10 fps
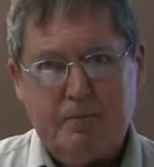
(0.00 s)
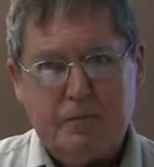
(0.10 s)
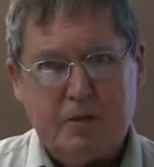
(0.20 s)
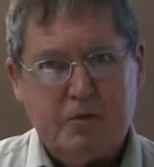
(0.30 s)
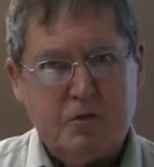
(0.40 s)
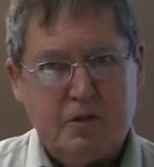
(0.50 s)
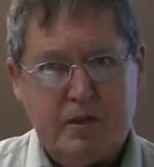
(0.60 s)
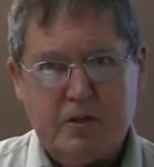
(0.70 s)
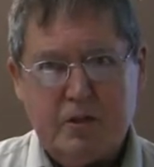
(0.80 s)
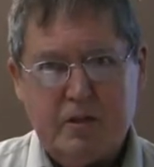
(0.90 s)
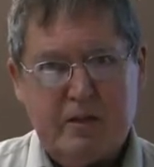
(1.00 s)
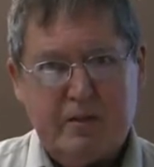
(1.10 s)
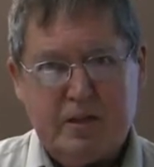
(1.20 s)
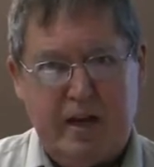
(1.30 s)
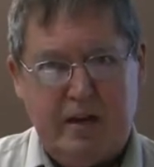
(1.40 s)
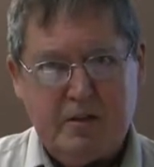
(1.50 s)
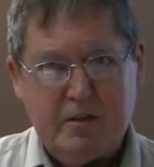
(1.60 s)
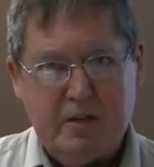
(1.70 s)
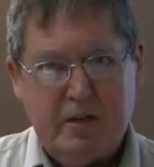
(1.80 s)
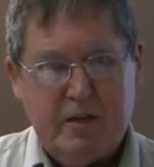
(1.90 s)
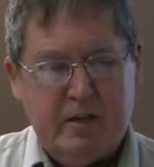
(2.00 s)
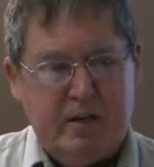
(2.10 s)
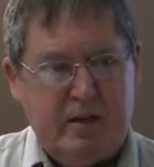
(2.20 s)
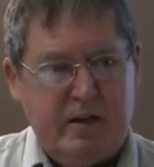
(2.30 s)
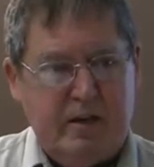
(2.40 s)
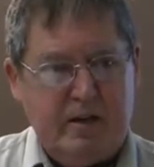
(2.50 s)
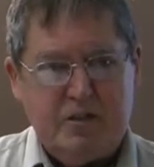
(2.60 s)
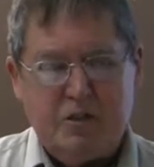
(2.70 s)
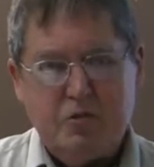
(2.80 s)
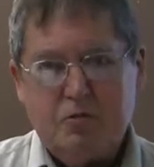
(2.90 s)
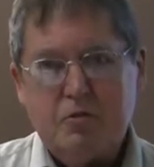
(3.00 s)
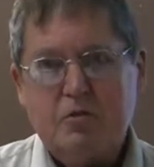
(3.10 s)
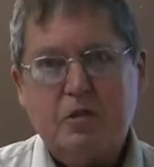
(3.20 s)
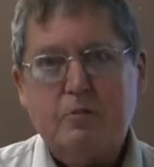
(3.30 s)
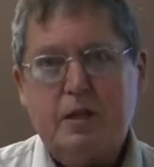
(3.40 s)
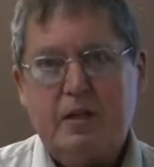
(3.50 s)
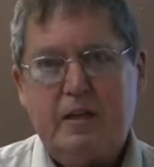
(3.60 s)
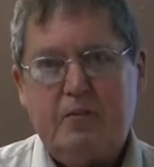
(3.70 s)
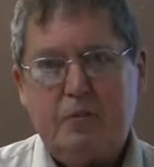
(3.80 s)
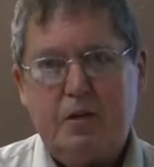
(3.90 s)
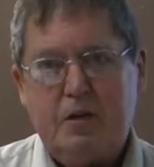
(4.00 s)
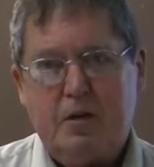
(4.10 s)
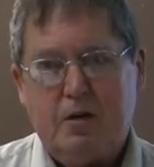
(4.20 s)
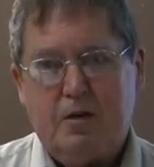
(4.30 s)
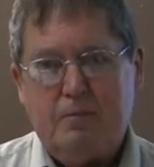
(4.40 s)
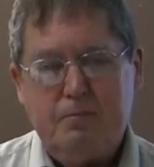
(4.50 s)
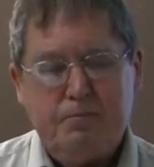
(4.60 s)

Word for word: The Lord's never going to leave his house, uh, and so Jerusalem can never be conquered.